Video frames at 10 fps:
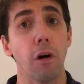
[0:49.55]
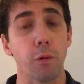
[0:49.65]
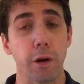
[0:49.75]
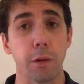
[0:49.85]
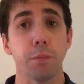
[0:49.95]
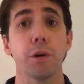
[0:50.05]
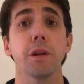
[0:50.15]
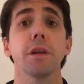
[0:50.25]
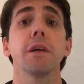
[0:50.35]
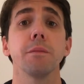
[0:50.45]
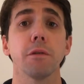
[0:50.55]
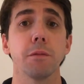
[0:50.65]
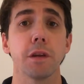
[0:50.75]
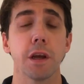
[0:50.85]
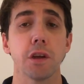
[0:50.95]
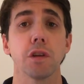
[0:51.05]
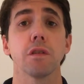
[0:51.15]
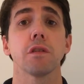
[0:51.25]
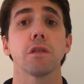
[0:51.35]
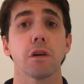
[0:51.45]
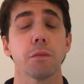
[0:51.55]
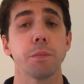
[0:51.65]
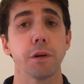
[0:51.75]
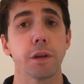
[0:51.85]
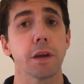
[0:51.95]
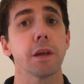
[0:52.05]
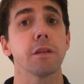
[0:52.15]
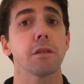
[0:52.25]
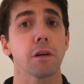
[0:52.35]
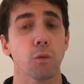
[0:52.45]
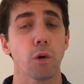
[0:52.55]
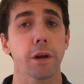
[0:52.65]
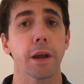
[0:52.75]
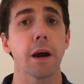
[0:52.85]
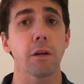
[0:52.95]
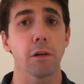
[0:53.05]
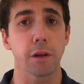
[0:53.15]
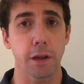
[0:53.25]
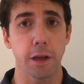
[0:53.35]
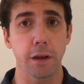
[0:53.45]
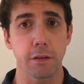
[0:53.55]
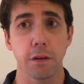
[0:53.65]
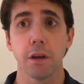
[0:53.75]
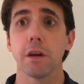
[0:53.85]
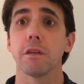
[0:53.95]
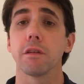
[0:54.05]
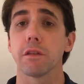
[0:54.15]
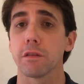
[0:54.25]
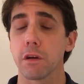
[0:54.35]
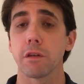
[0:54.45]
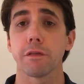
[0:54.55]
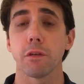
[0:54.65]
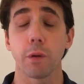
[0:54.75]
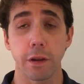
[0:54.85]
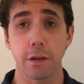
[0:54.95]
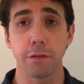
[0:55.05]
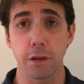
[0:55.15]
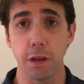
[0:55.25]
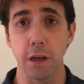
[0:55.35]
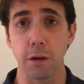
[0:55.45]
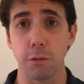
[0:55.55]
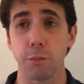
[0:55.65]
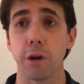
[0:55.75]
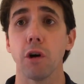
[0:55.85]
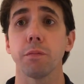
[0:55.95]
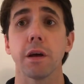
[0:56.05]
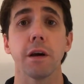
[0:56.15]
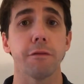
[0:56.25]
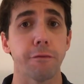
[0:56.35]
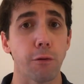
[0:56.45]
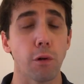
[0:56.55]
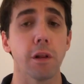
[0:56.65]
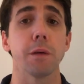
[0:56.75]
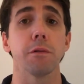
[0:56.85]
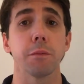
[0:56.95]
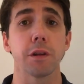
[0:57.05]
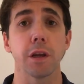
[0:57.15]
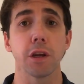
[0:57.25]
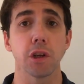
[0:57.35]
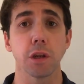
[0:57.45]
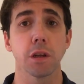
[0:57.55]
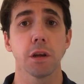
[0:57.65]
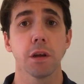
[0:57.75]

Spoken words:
We're going to put it into implementation, start building it, and start working out all the kinks until the start of 2017 when we hope to have full implementation.